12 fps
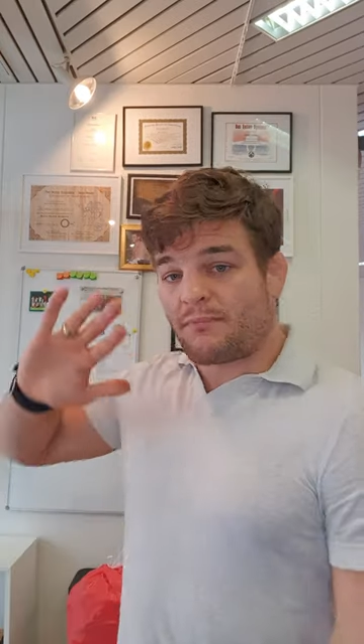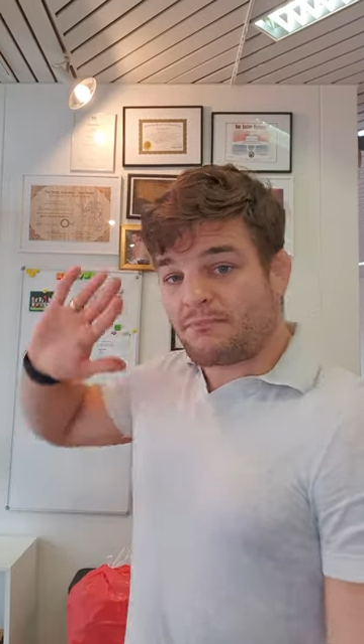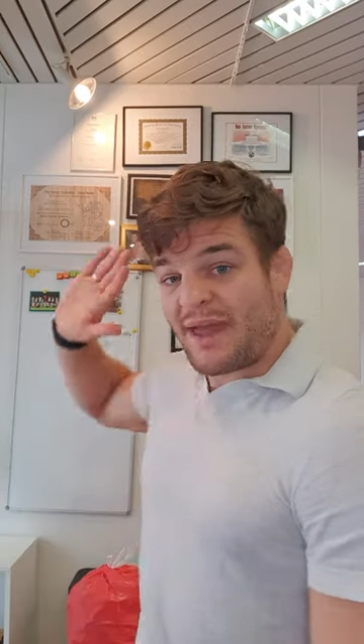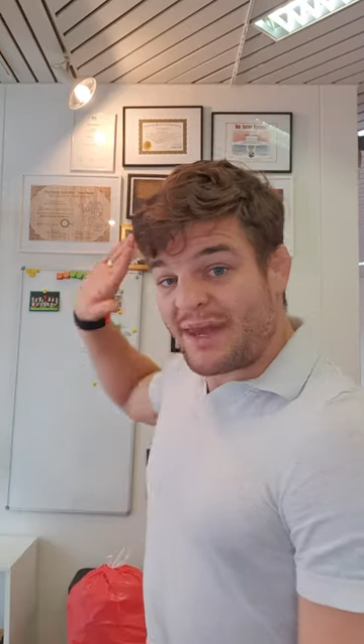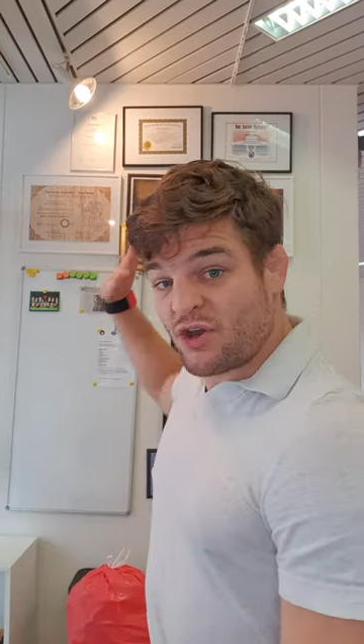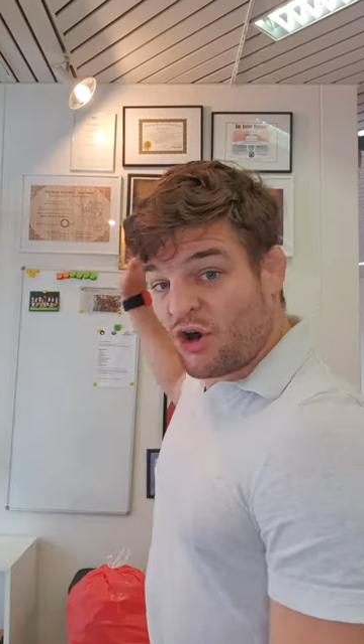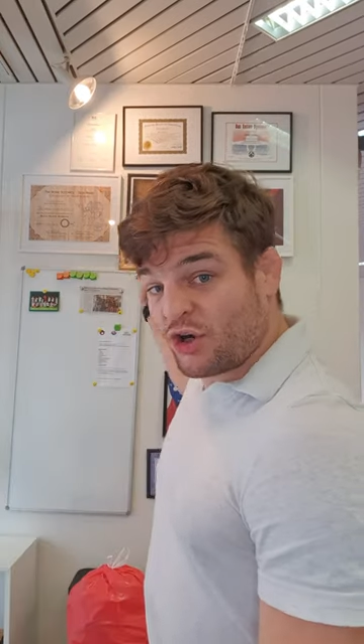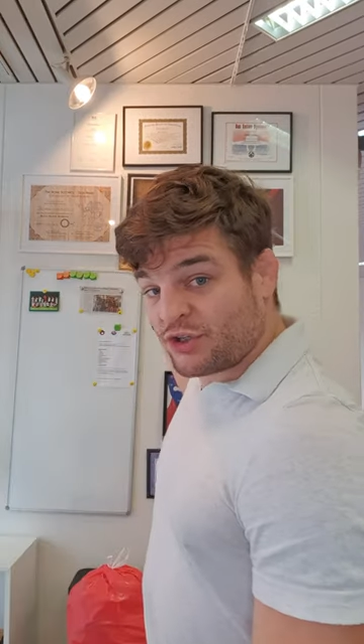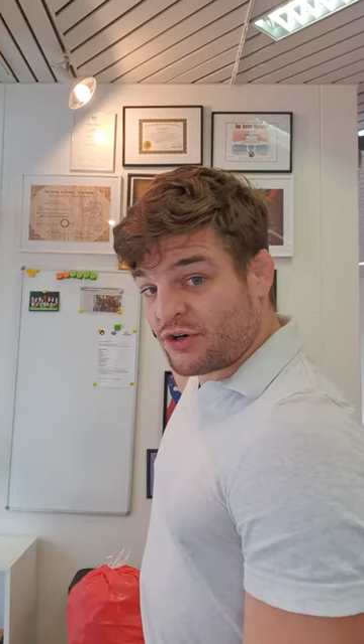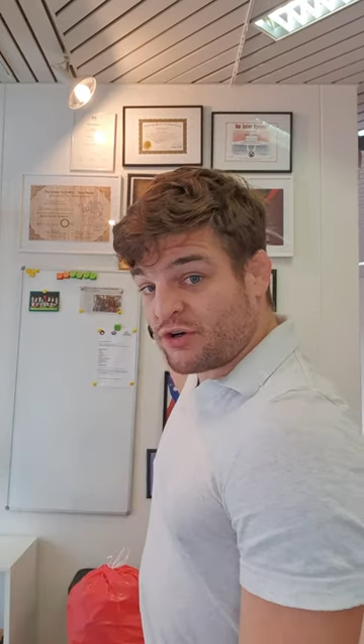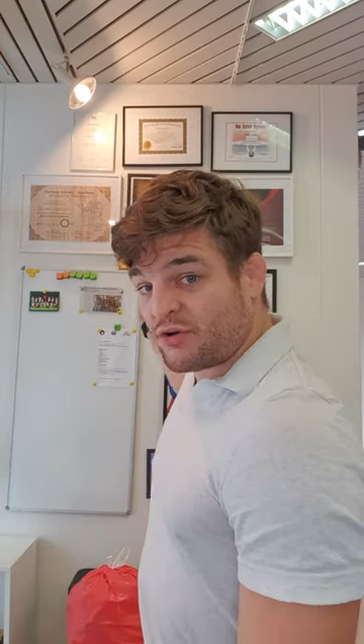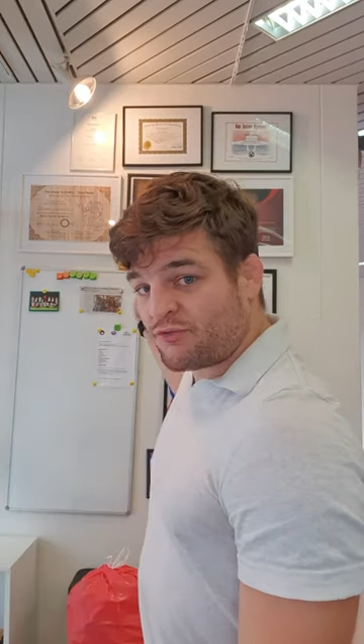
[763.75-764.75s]
Many
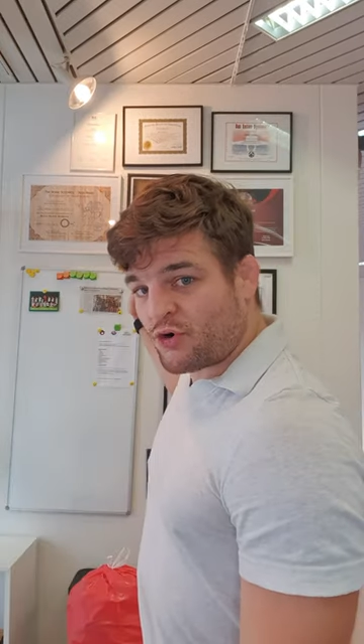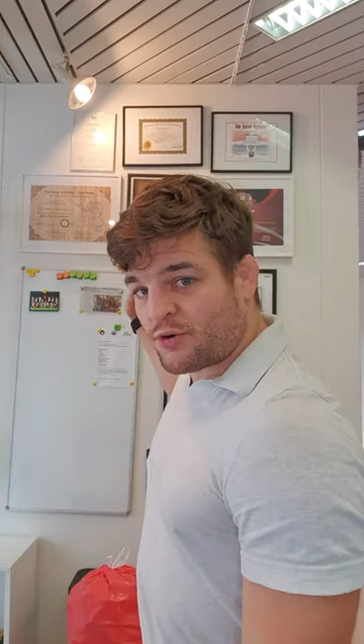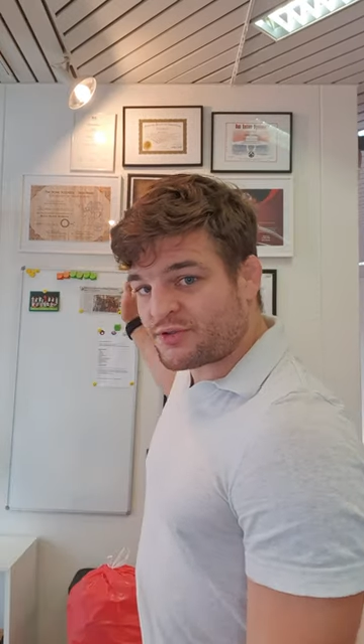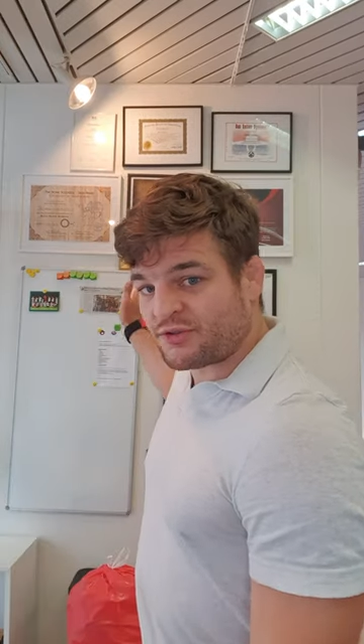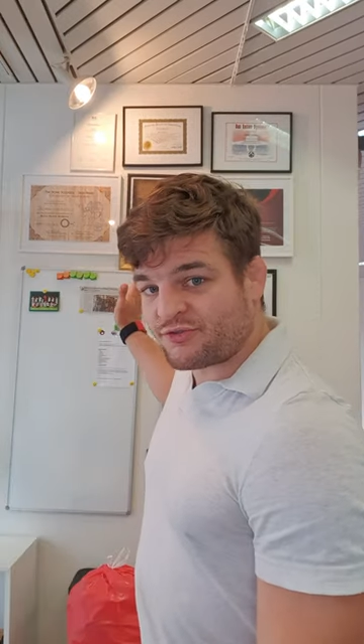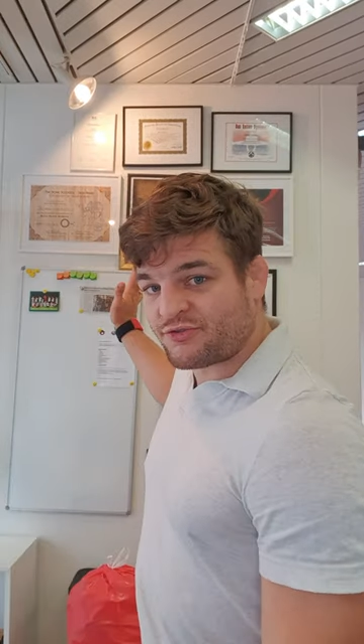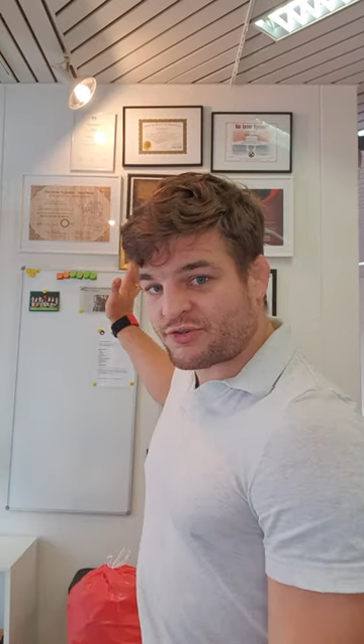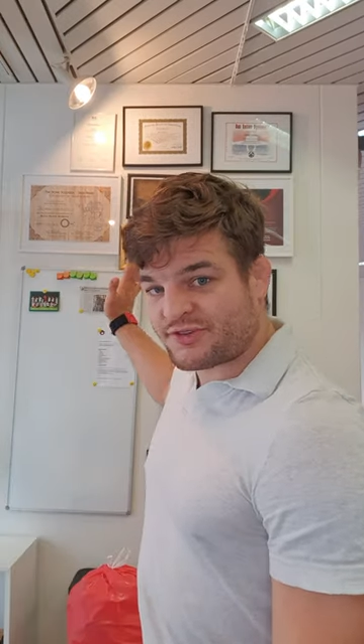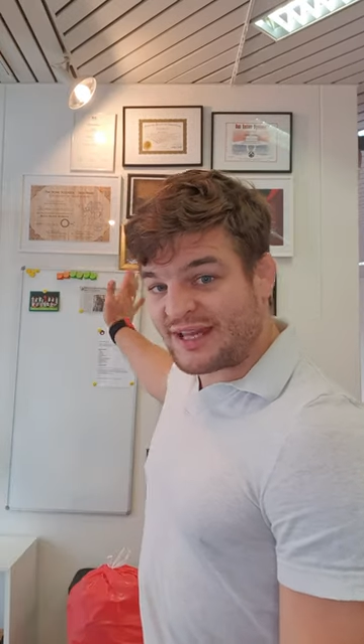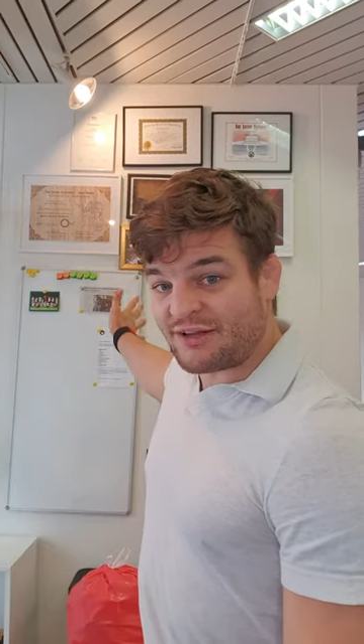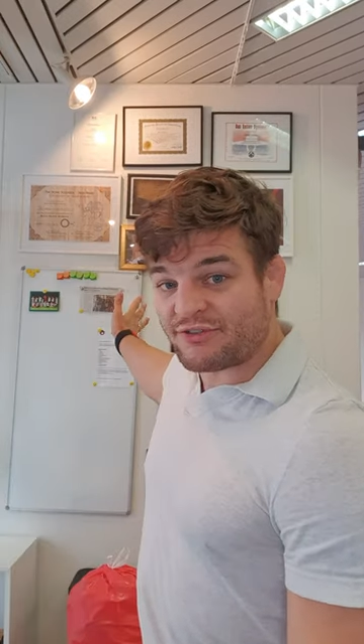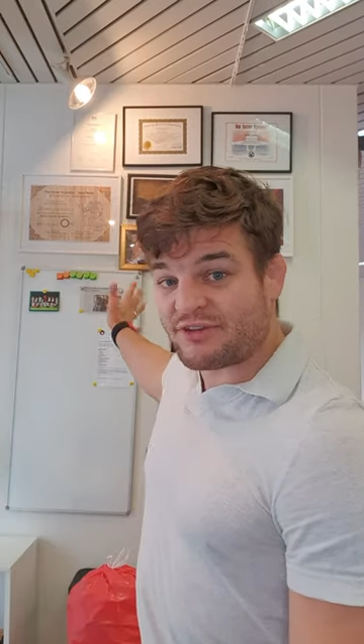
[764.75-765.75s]
other forms of
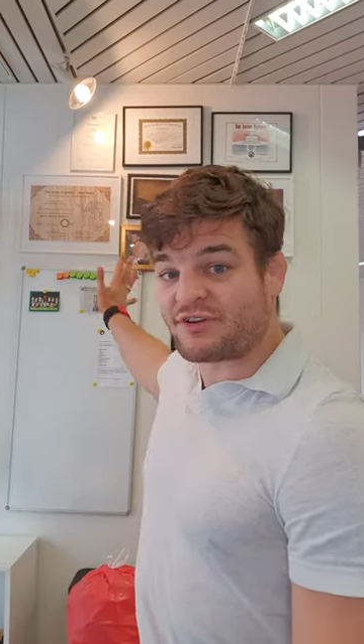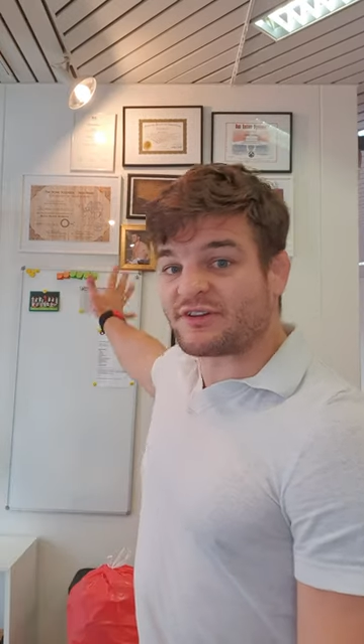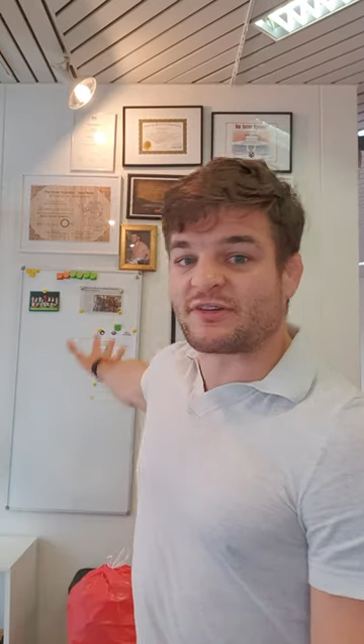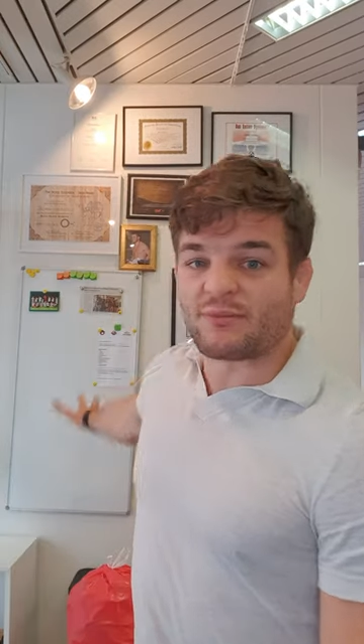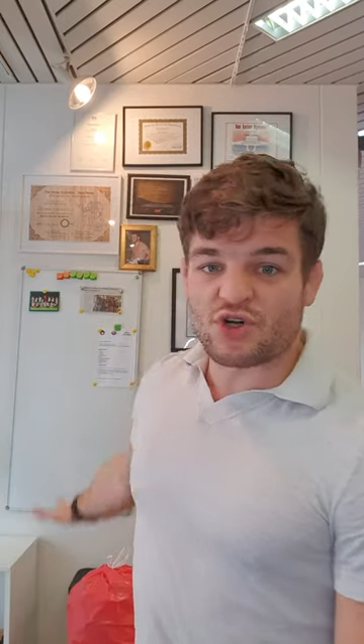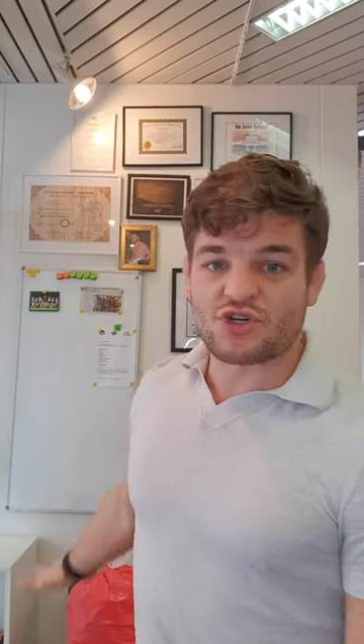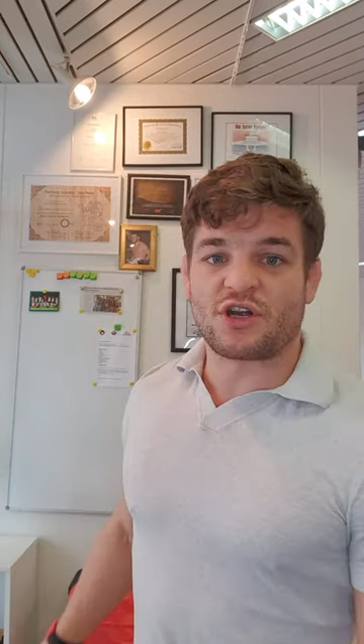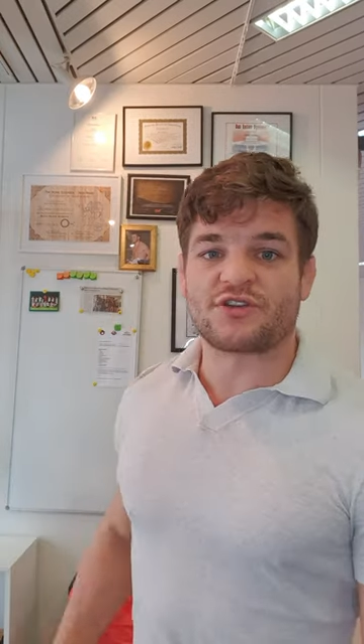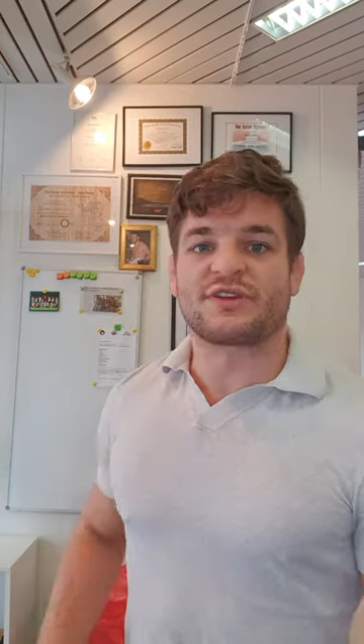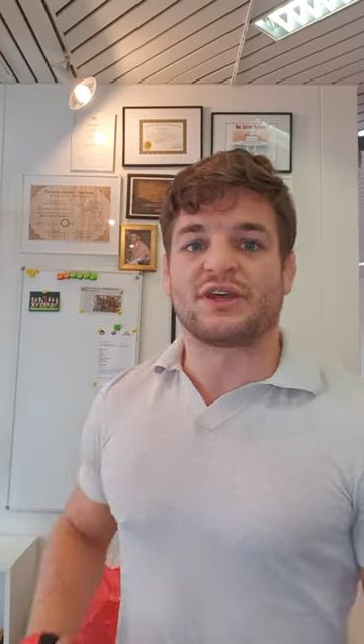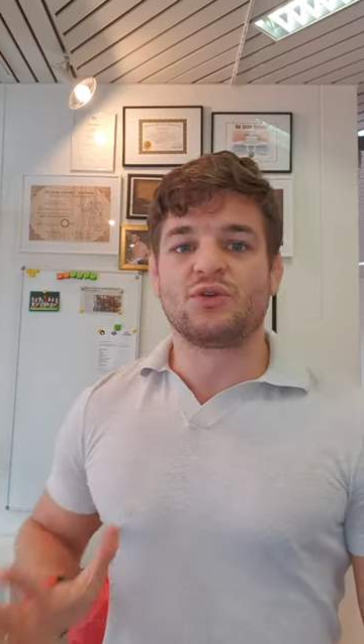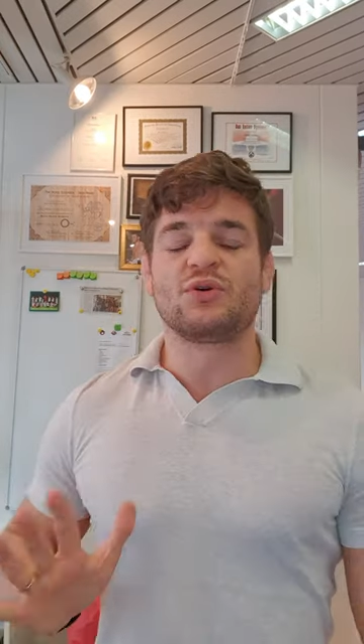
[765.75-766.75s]
self-defense and martial
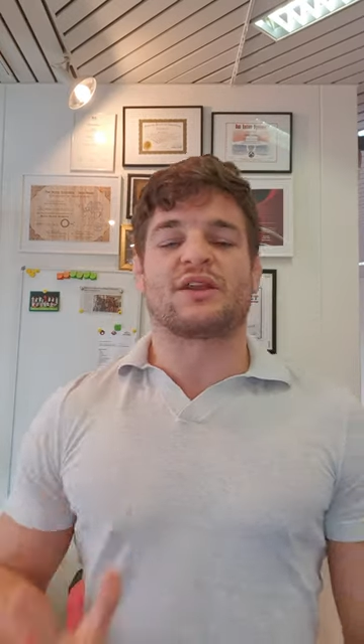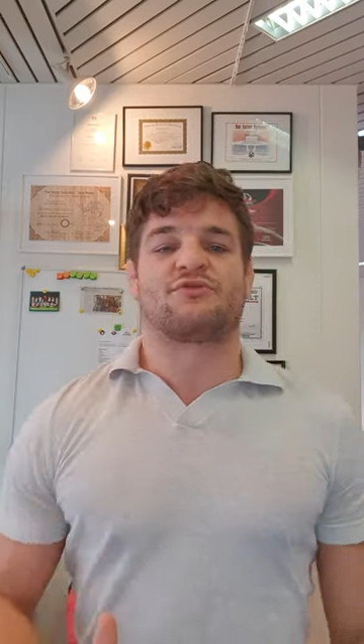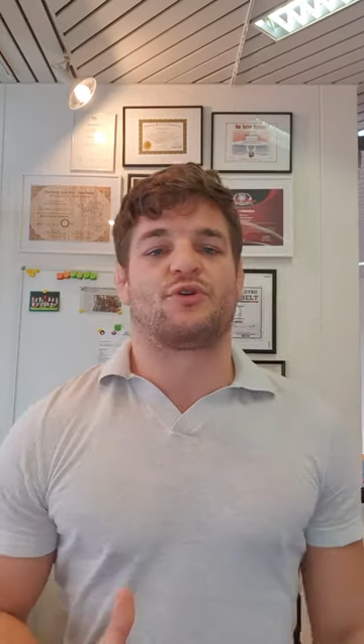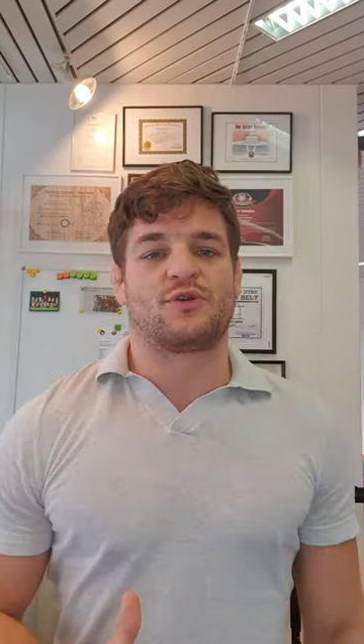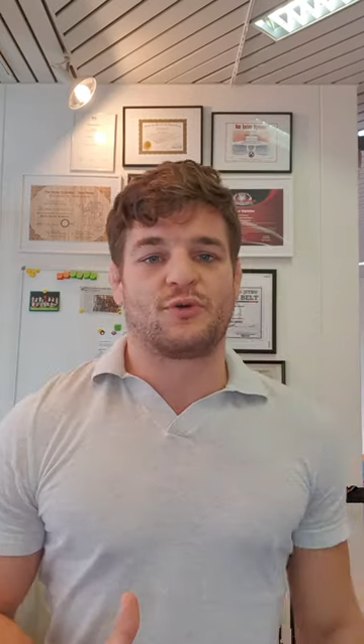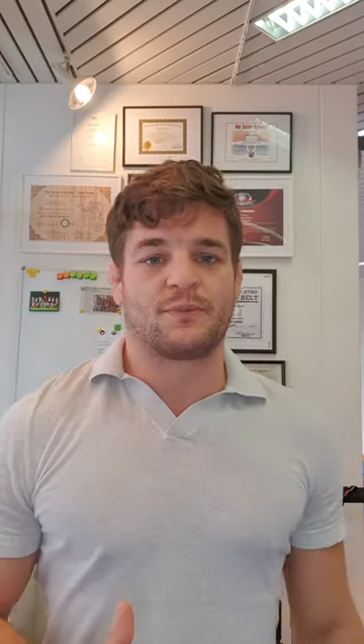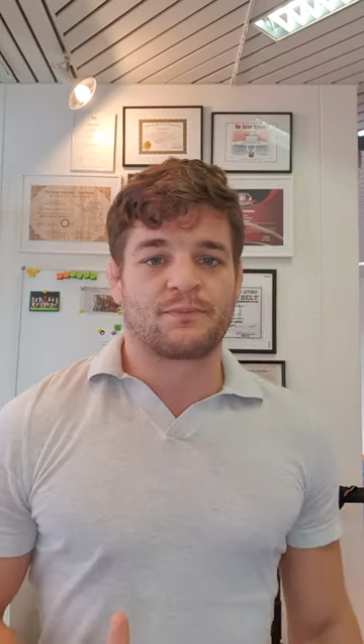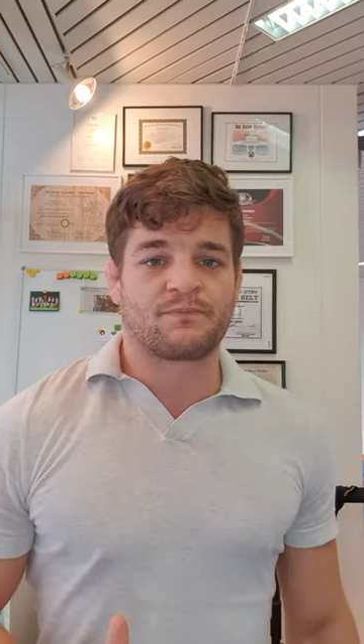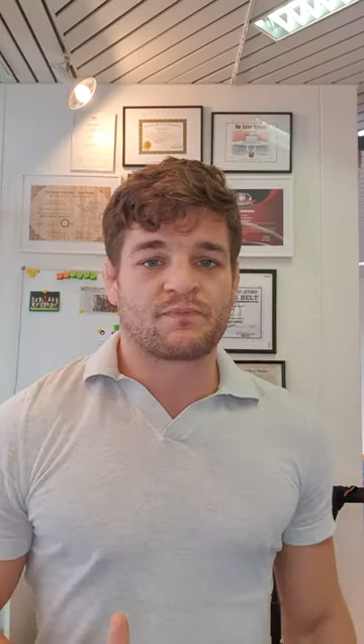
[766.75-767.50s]
arts can do that for you.